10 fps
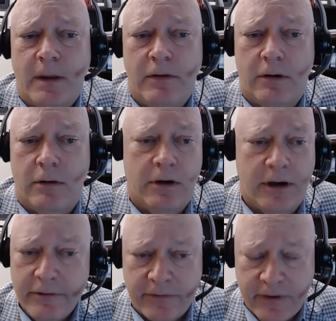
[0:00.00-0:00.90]
There are
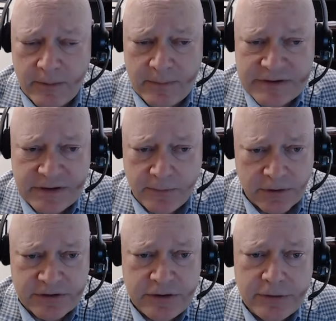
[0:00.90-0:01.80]
other therapies that
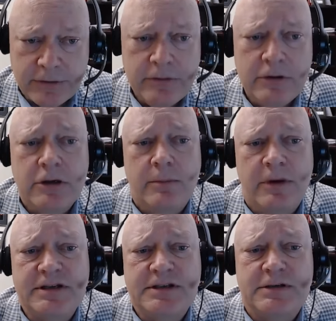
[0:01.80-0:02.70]
work too,
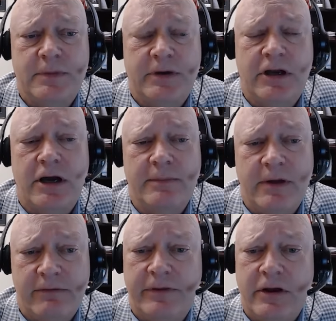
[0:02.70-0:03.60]
but cognitive
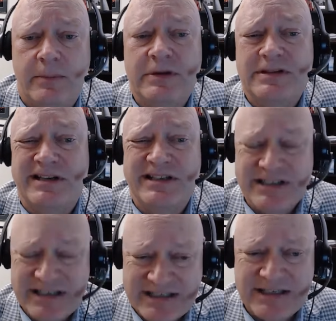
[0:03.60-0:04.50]
behavioral therapy is
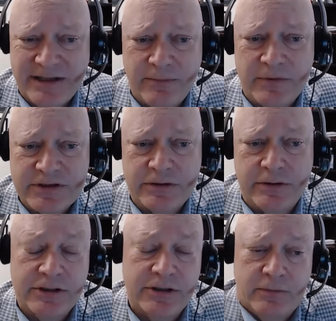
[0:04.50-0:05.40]
consistently researched.